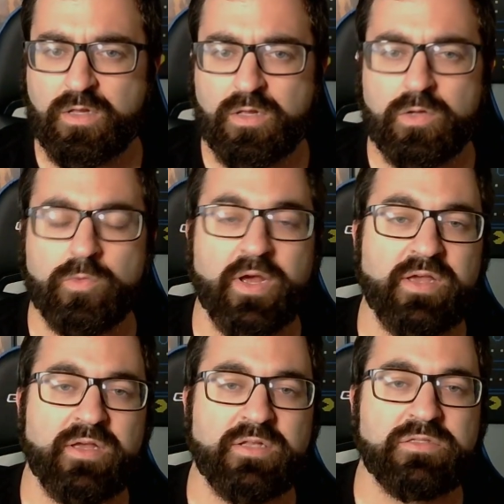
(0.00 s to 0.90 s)
right?
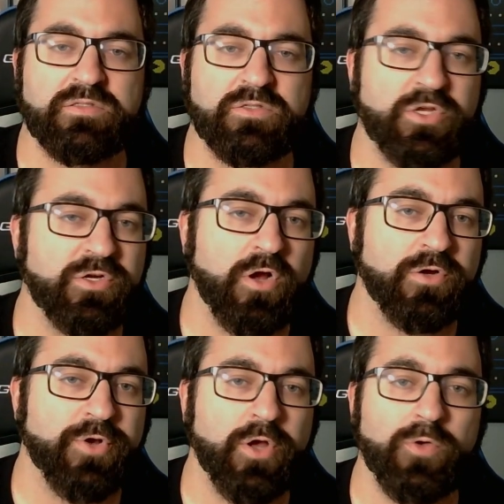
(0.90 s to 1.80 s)
There are
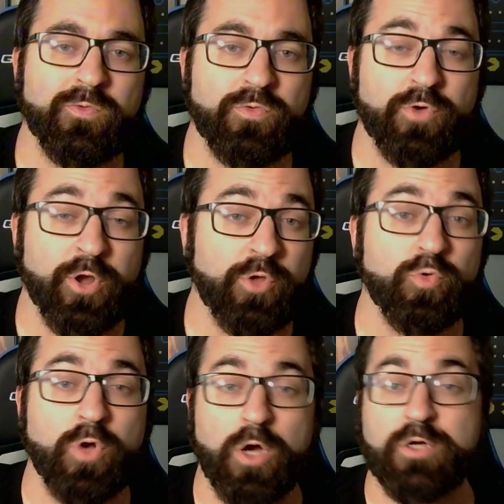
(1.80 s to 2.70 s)
no new
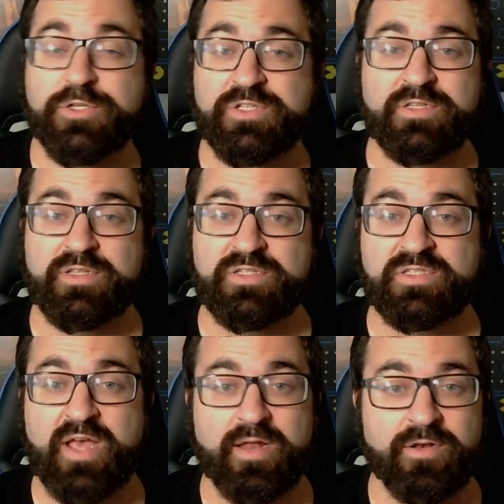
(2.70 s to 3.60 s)
cards in this
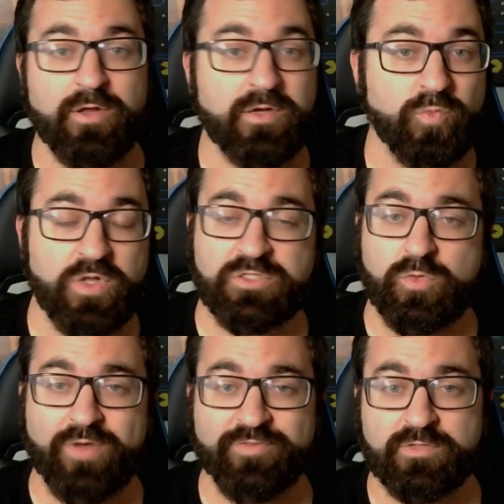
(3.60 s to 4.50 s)
set, none
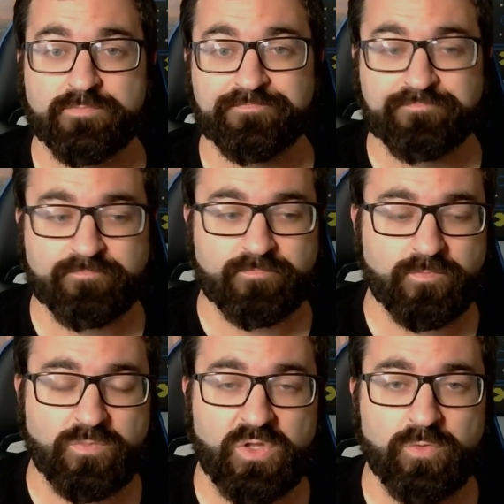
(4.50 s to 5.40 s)
whatsoever,
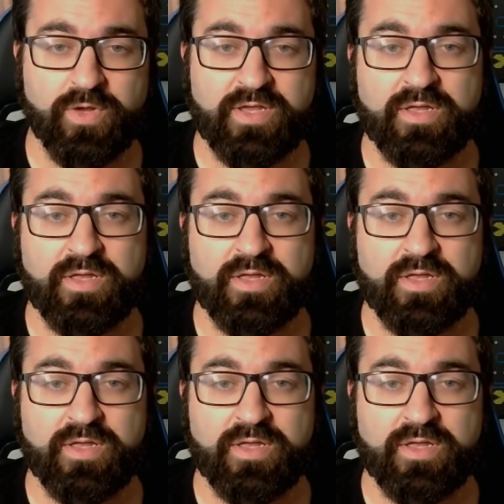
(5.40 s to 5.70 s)
right?